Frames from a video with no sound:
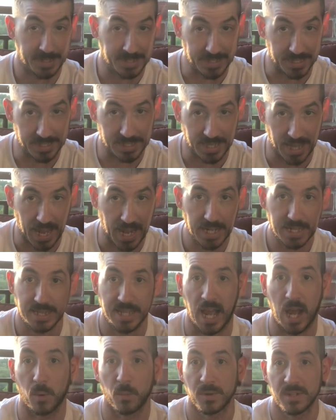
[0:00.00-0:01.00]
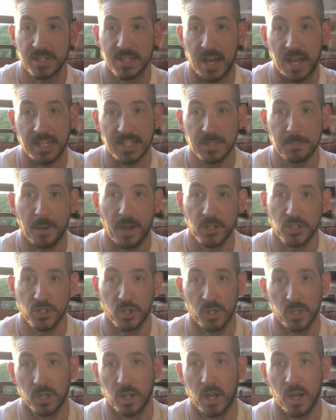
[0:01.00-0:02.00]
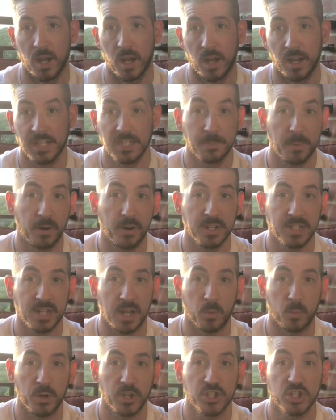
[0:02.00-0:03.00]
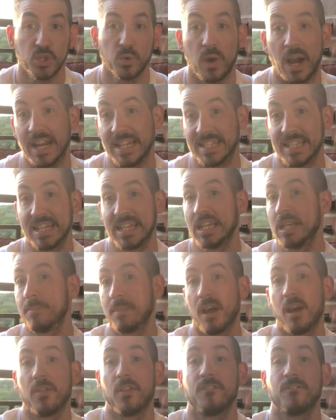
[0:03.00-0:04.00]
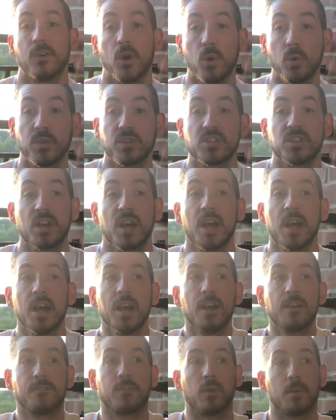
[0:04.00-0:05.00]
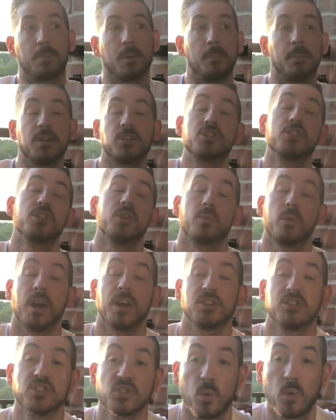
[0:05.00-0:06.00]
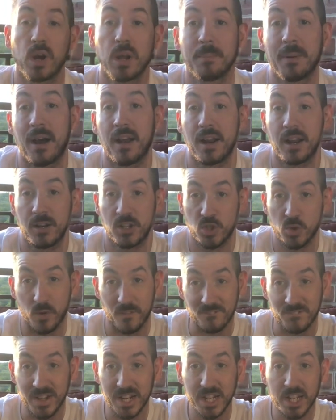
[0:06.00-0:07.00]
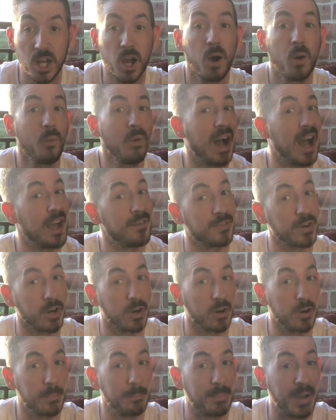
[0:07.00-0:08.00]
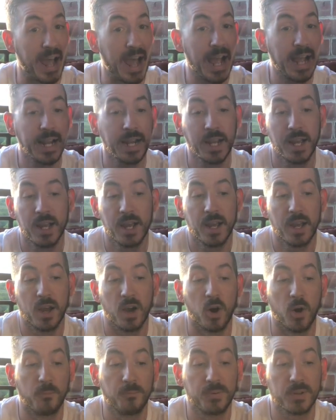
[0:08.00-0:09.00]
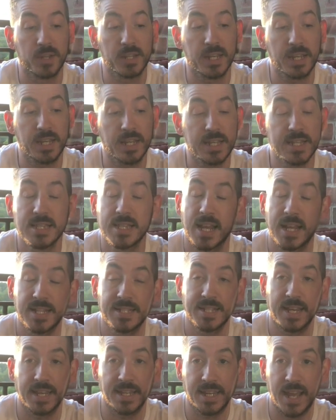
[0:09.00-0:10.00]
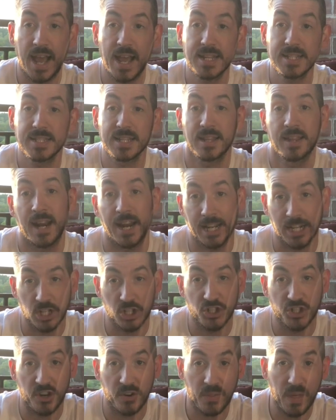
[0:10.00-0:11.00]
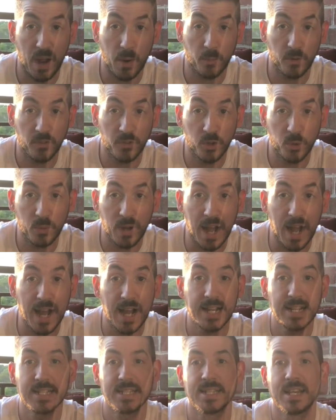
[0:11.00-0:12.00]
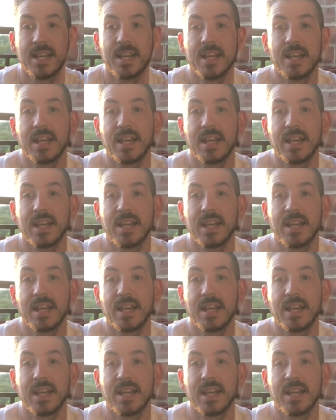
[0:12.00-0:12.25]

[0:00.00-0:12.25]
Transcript: Did that. That was that special experience I went to. I did email the folks for permission to write a story about it and do a video. I haven't heard back. Hopefully they say yes, and then I can share that with you guys.